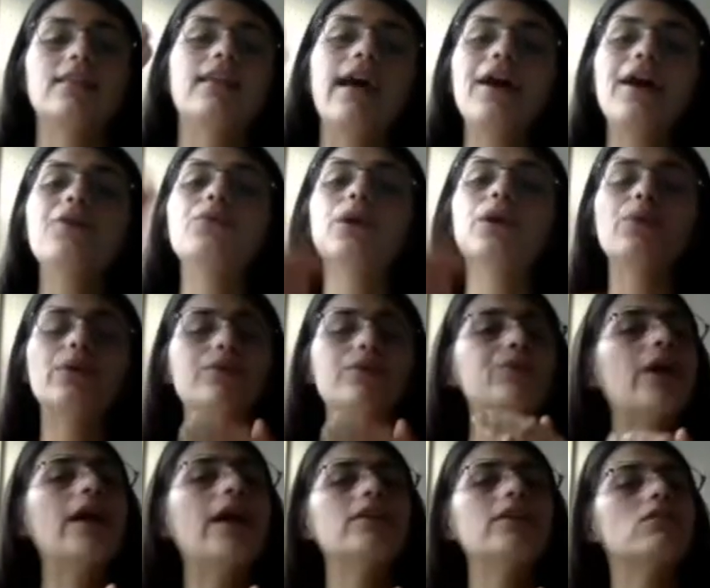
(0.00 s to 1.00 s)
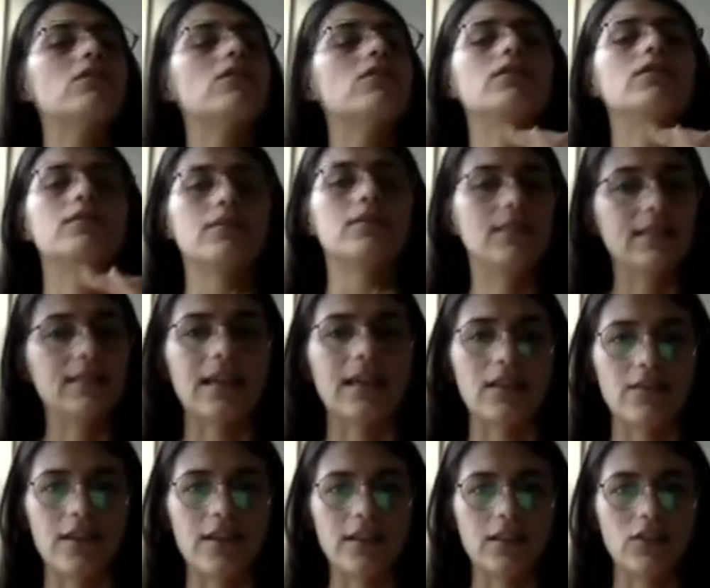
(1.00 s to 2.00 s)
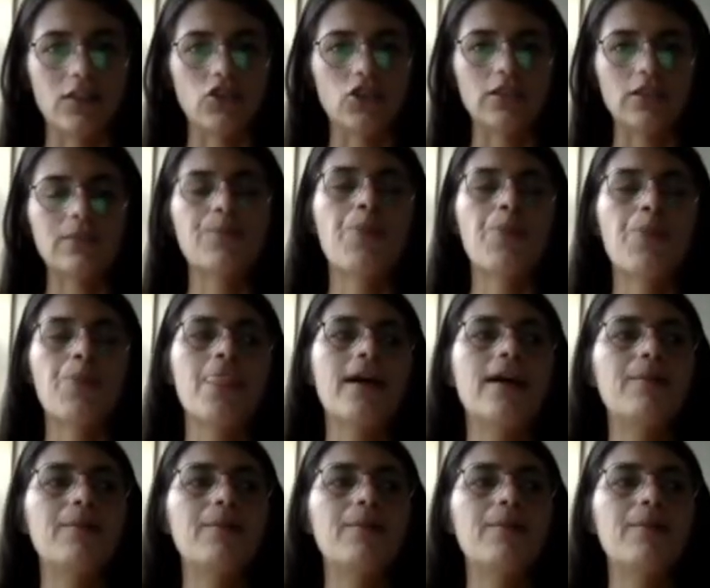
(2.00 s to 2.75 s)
and now we will write on disadvantages.